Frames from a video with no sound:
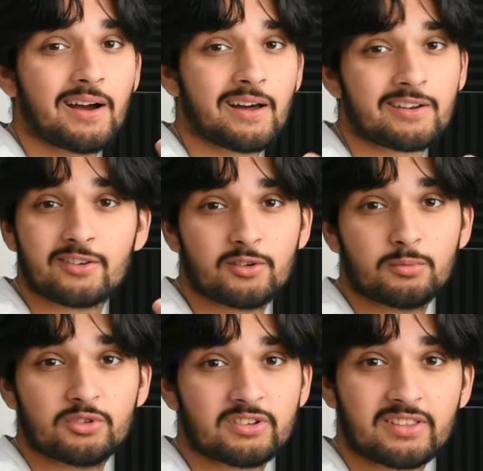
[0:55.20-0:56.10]
I don't know
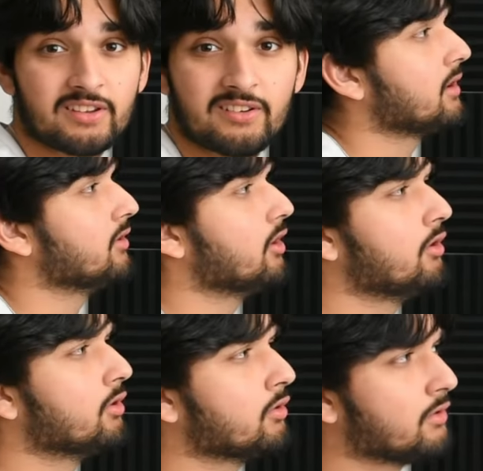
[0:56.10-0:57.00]
music theory,
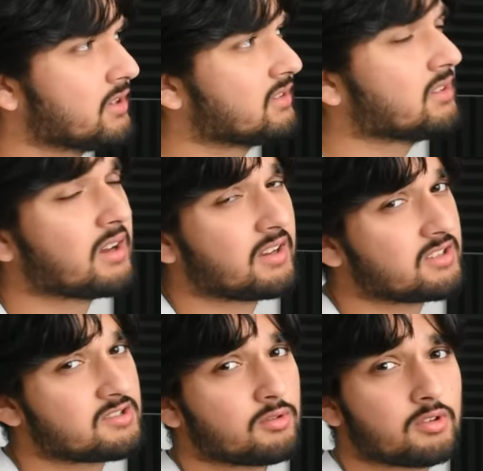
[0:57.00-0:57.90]
no real reason, I
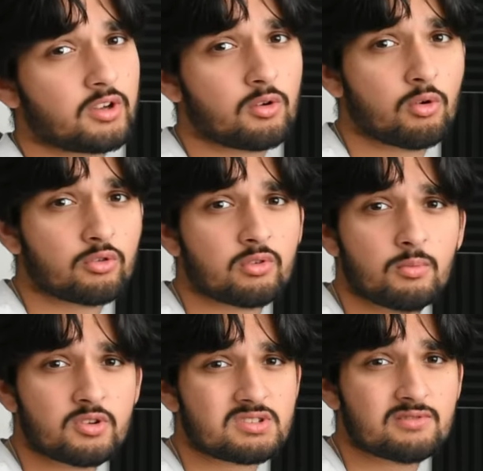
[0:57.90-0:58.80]
just thought the chords were
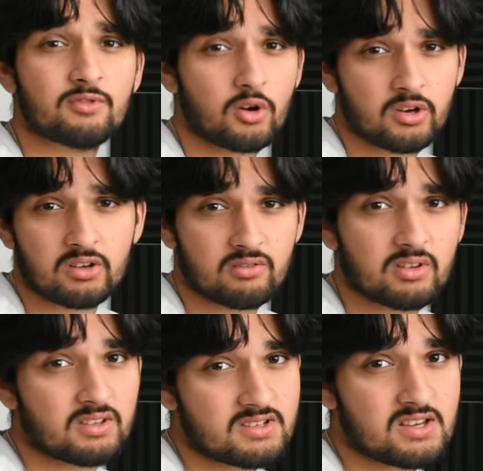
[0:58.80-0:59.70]
most evocative
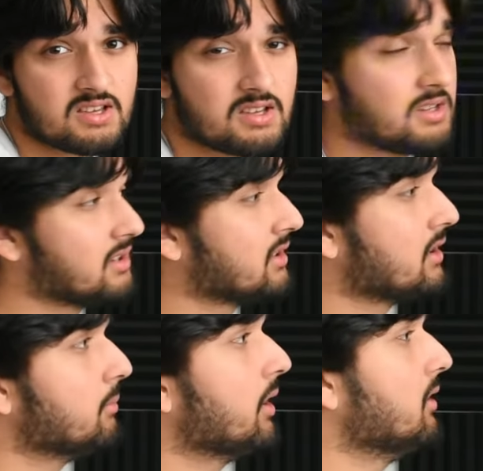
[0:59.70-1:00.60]
in this key.
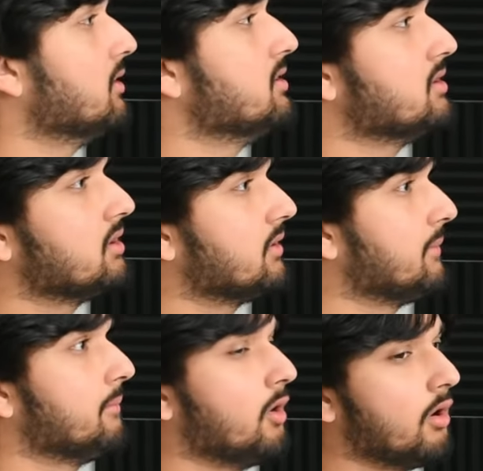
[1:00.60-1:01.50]
But
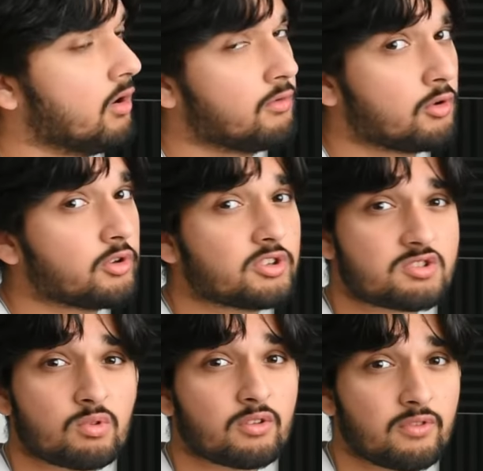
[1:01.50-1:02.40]
overall you
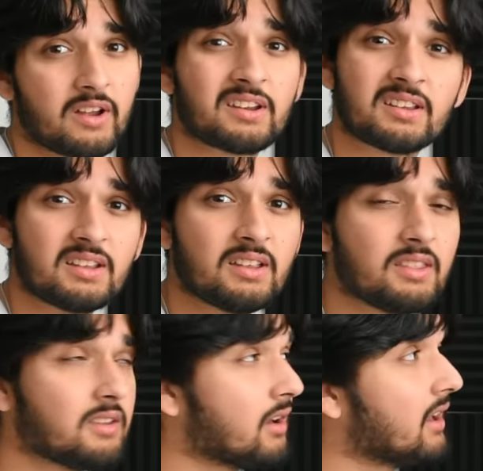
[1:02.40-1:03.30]
just want to find a
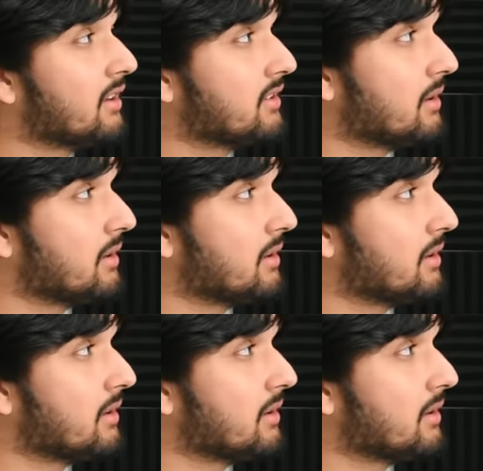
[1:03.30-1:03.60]
key and